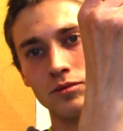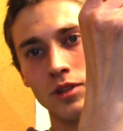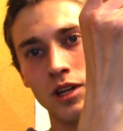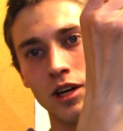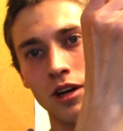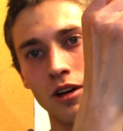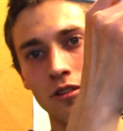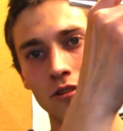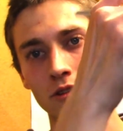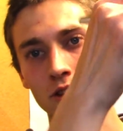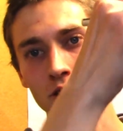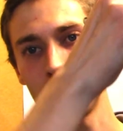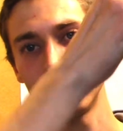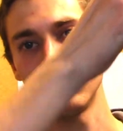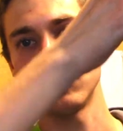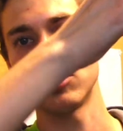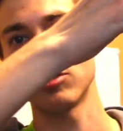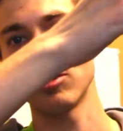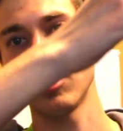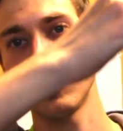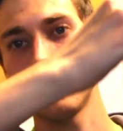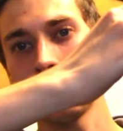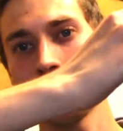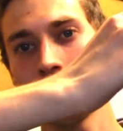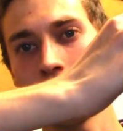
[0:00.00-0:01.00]
versus
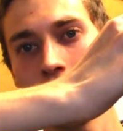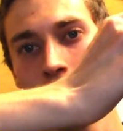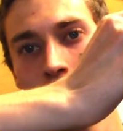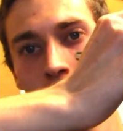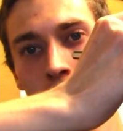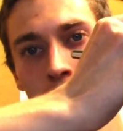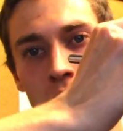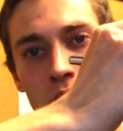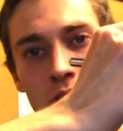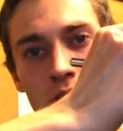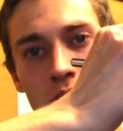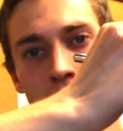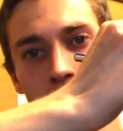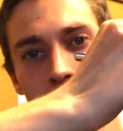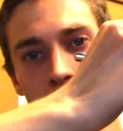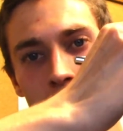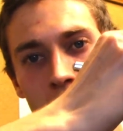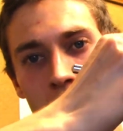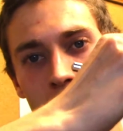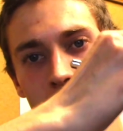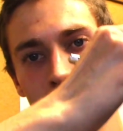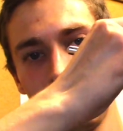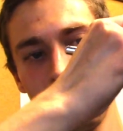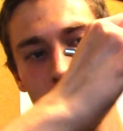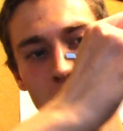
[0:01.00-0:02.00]
trying to do
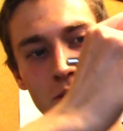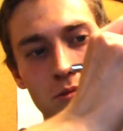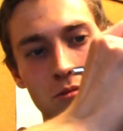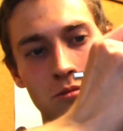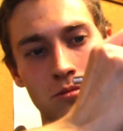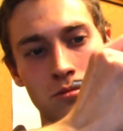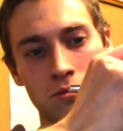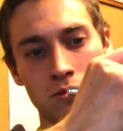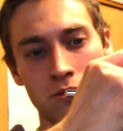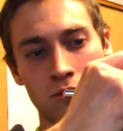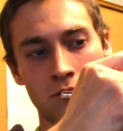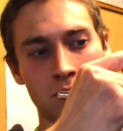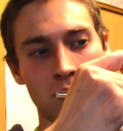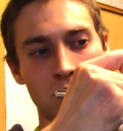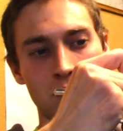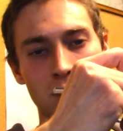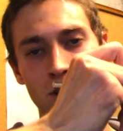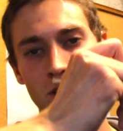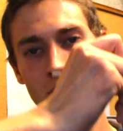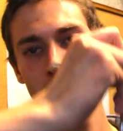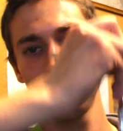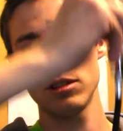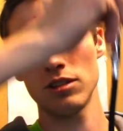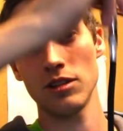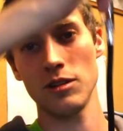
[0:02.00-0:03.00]
something
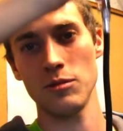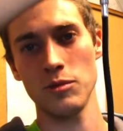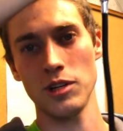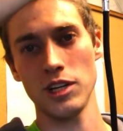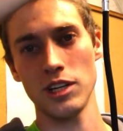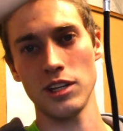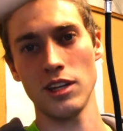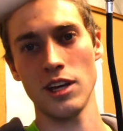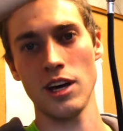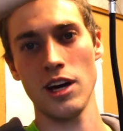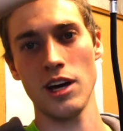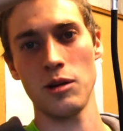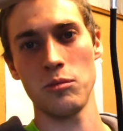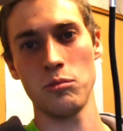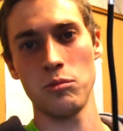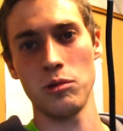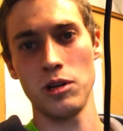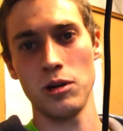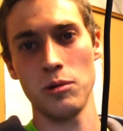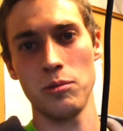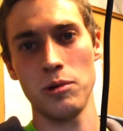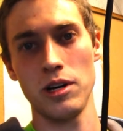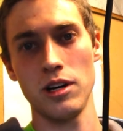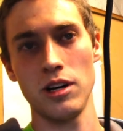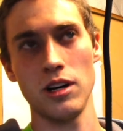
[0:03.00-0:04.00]
like that and be up
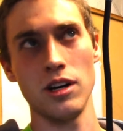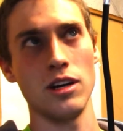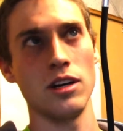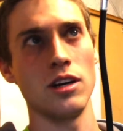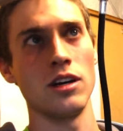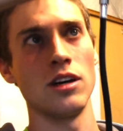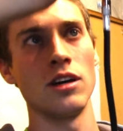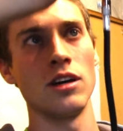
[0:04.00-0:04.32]
high.